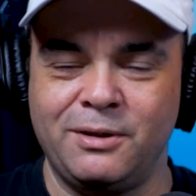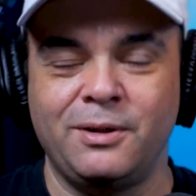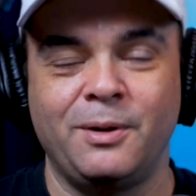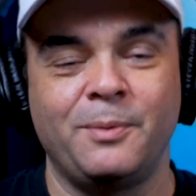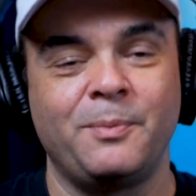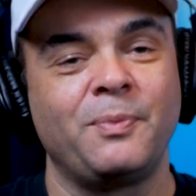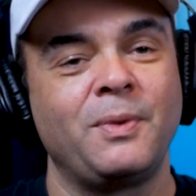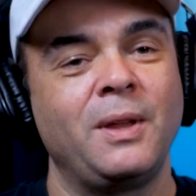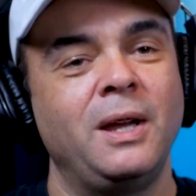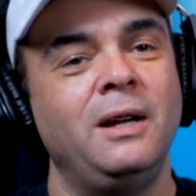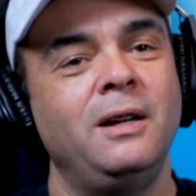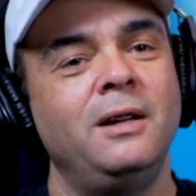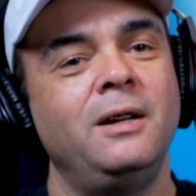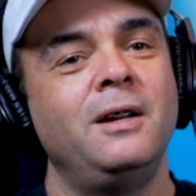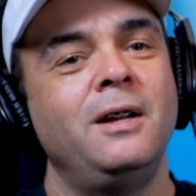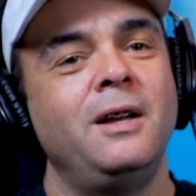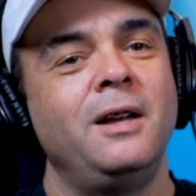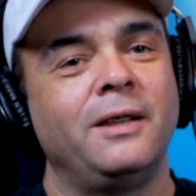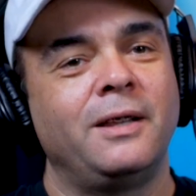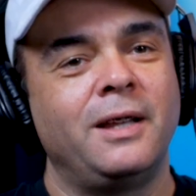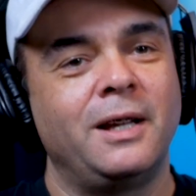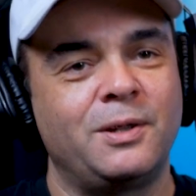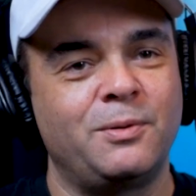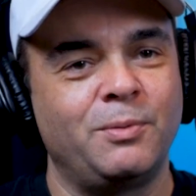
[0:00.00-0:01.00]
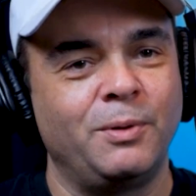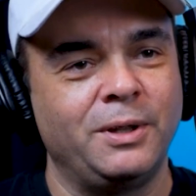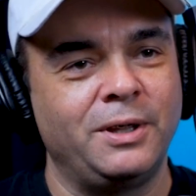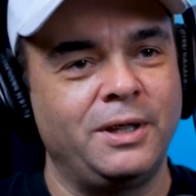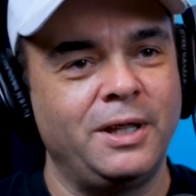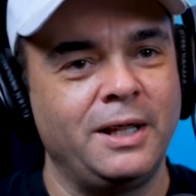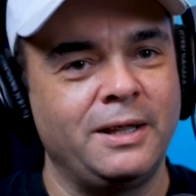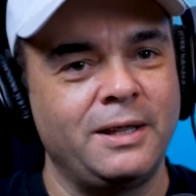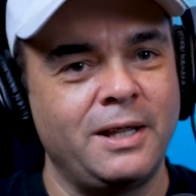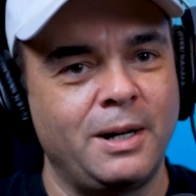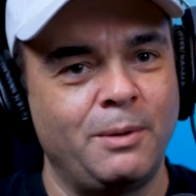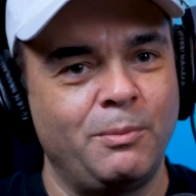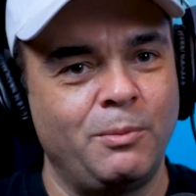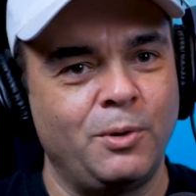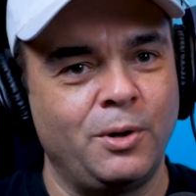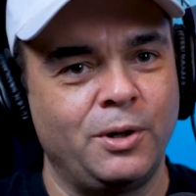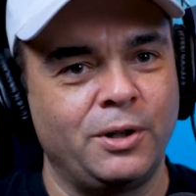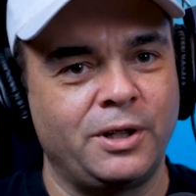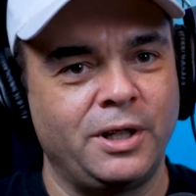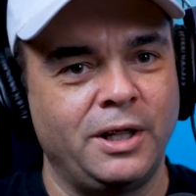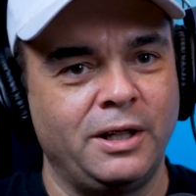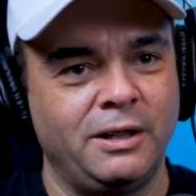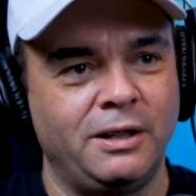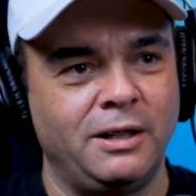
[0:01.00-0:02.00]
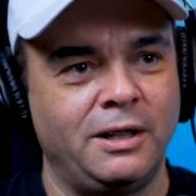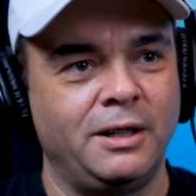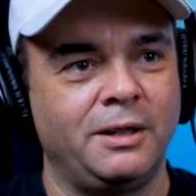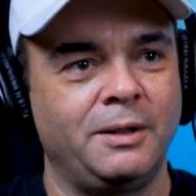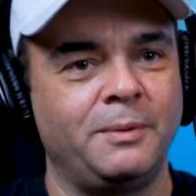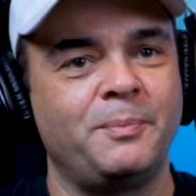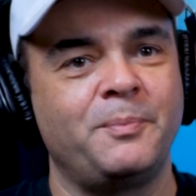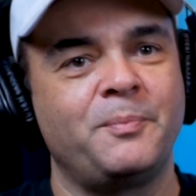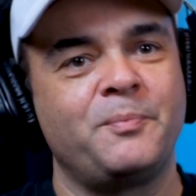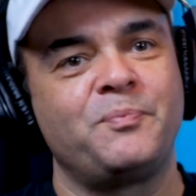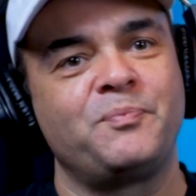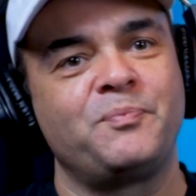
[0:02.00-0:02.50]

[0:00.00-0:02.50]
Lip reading: So that's one thing that I'm working on.